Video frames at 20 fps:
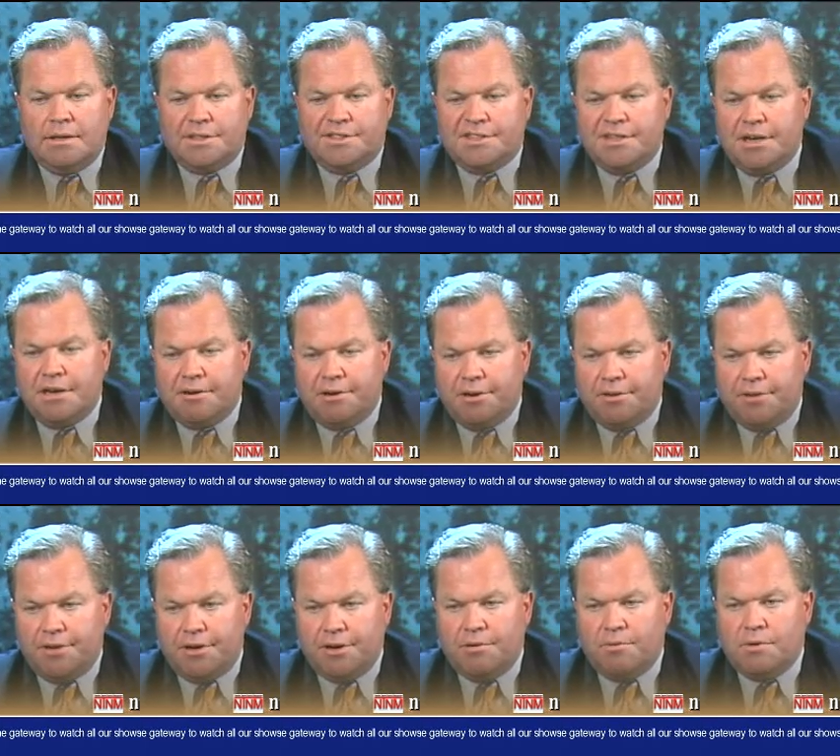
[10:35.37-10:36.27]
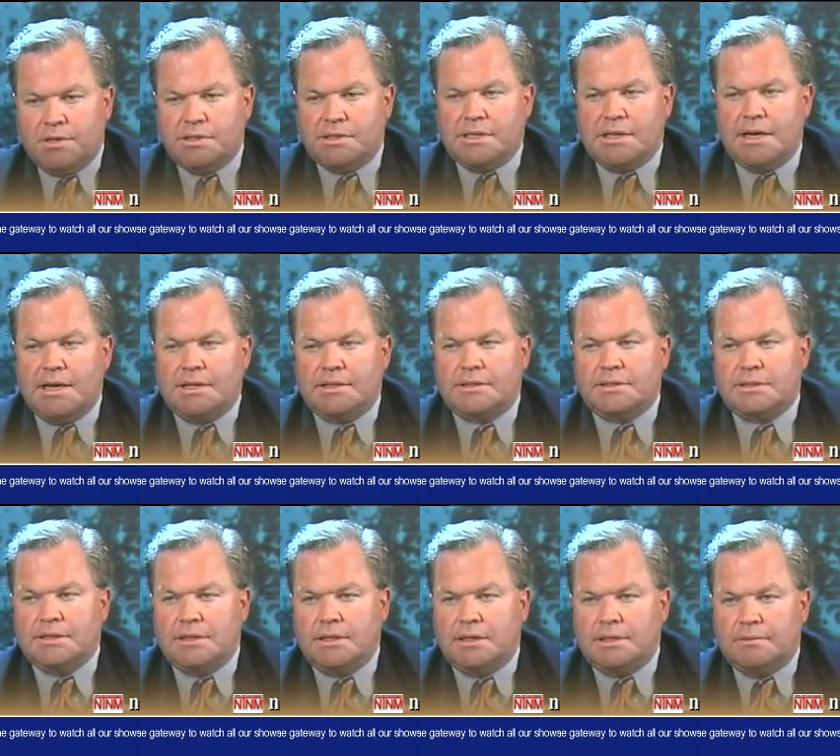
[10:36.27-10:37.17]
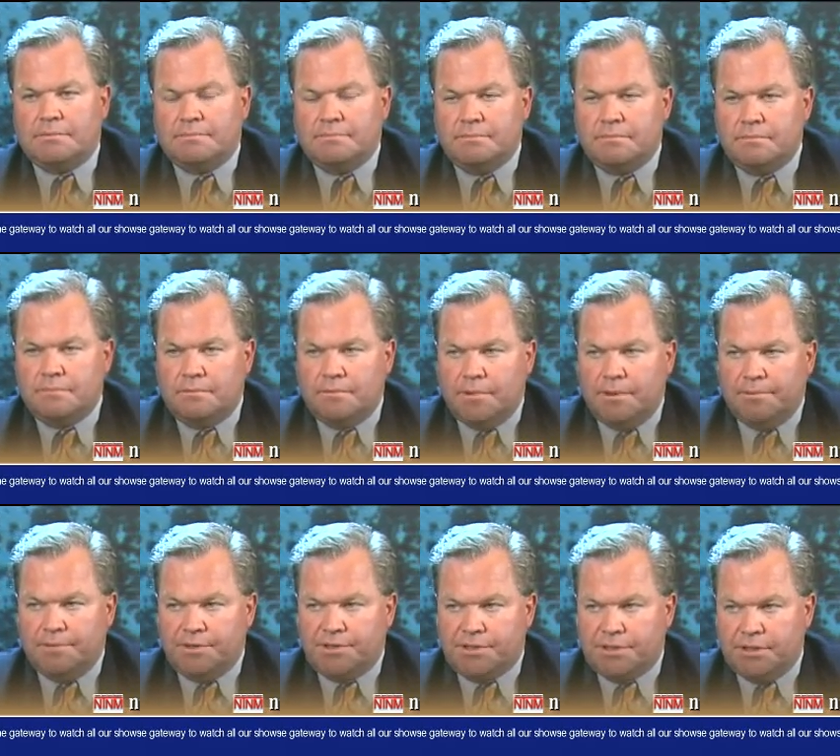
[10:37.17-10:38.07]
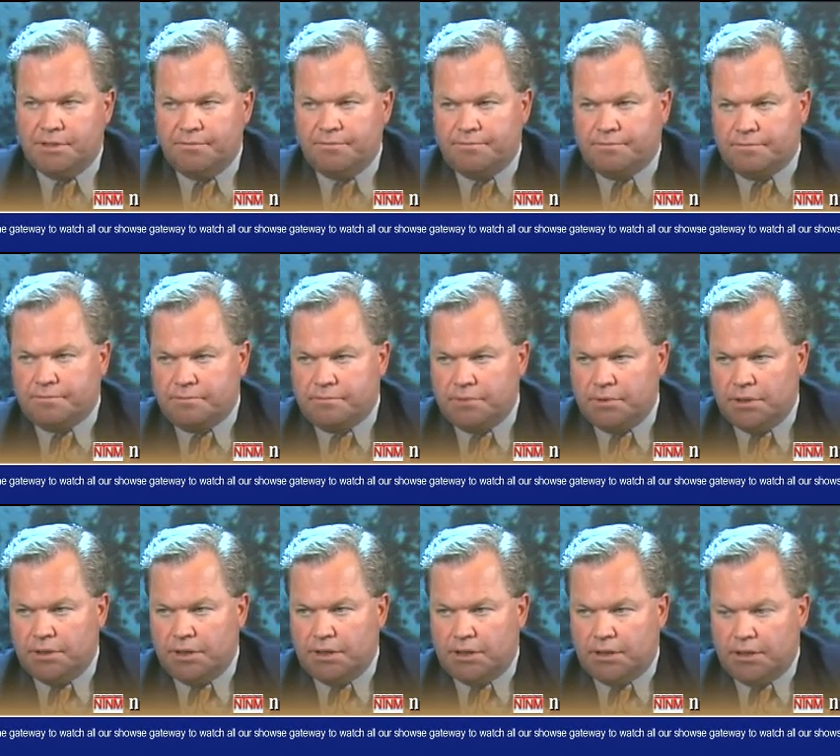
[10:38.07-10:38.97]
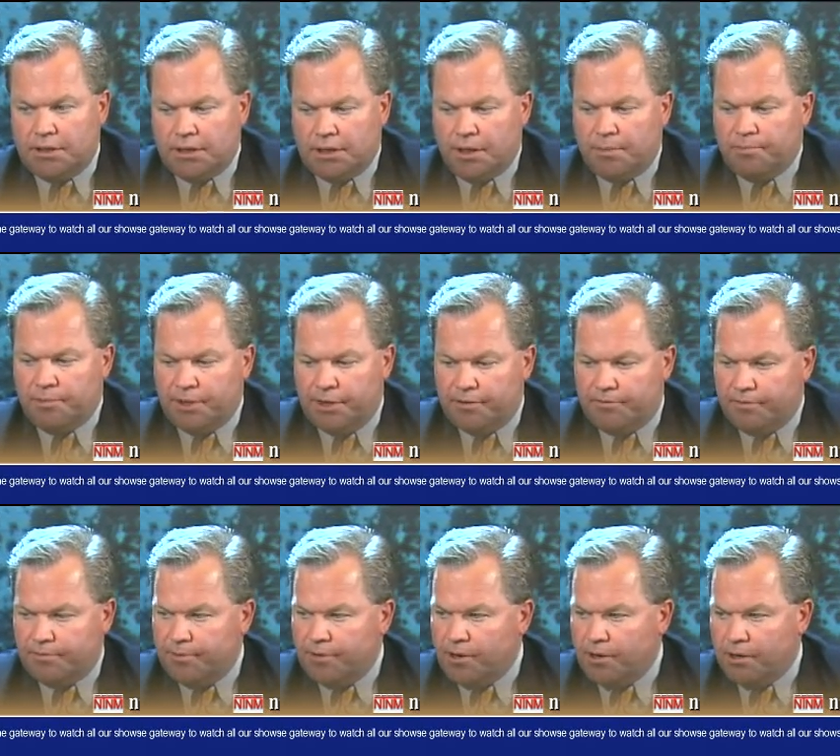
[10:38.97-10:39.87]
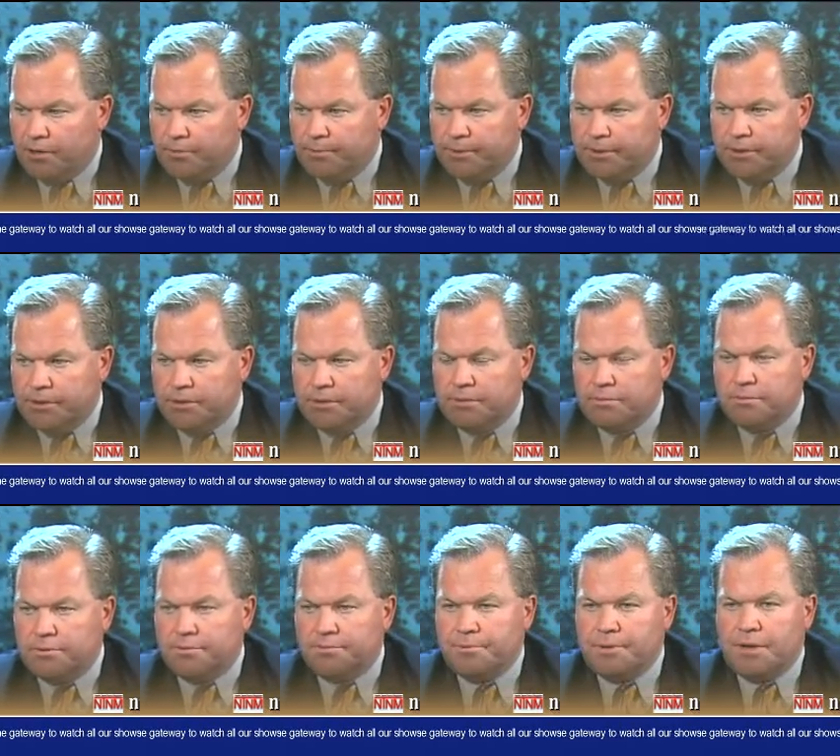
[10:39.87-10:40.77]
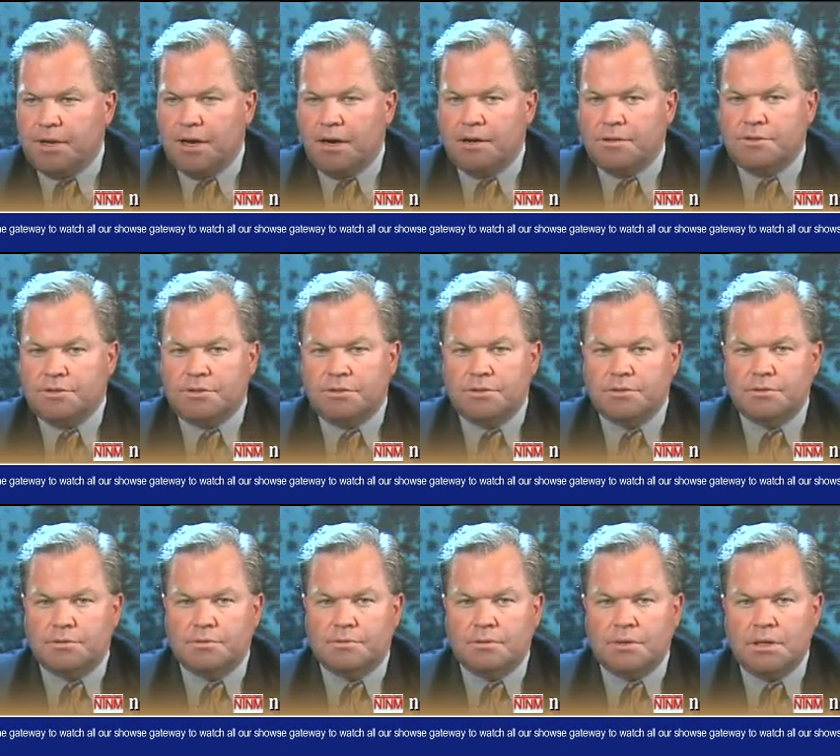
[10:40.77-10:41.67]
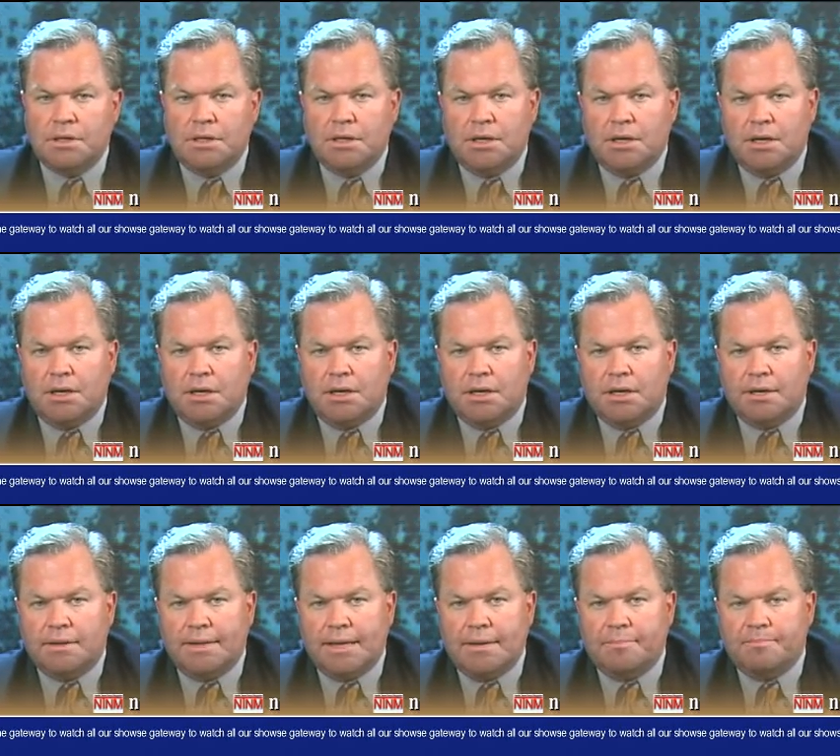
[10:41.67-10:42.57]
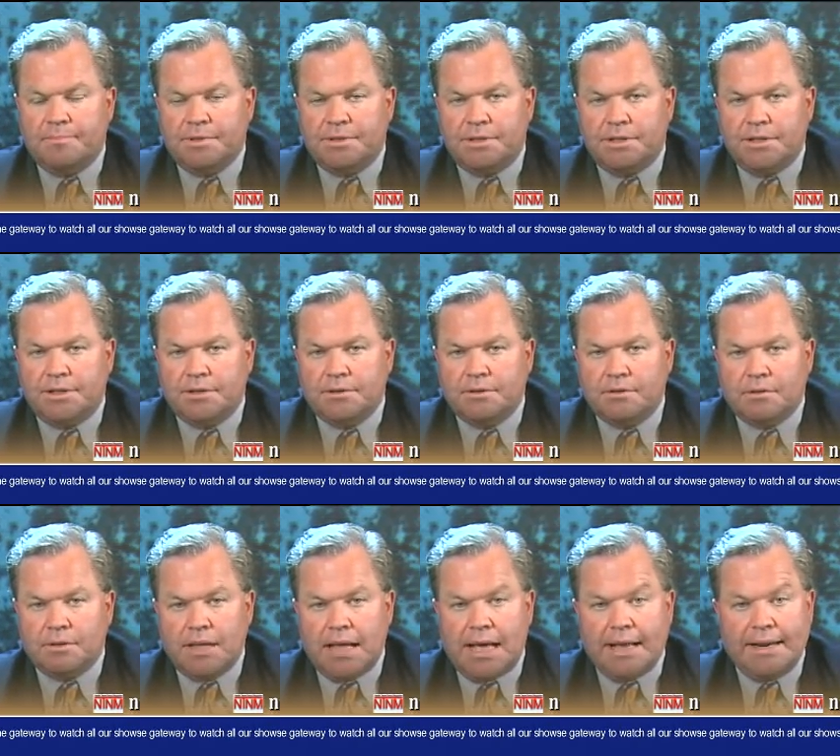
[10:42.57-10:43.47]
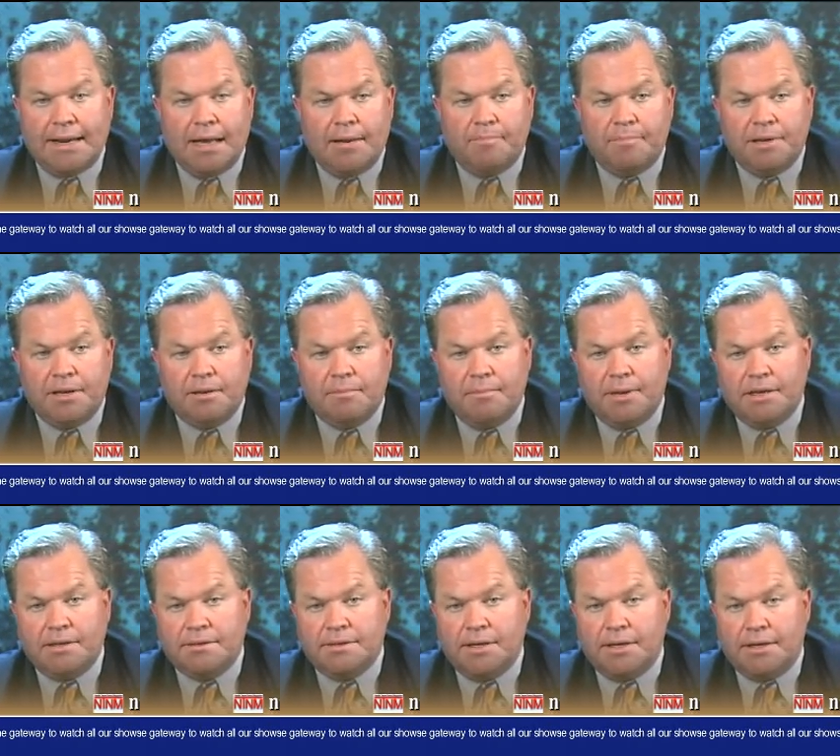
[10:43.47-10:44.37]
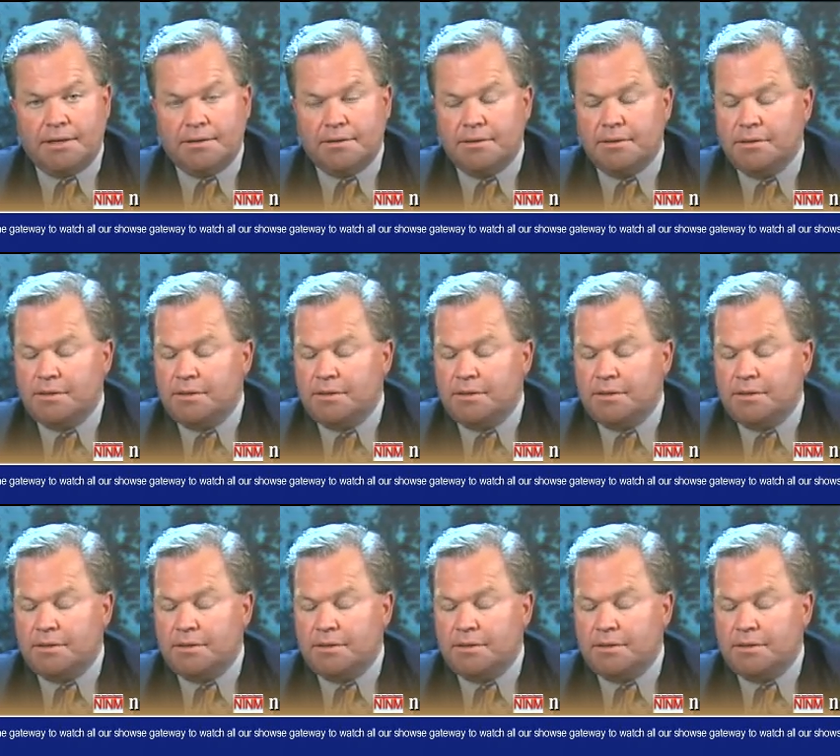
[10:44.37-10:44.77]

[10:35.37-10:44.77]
the scenario there was that um, we received uh, a complaint from the alderman with regards to uh, that particular lot not being maintained.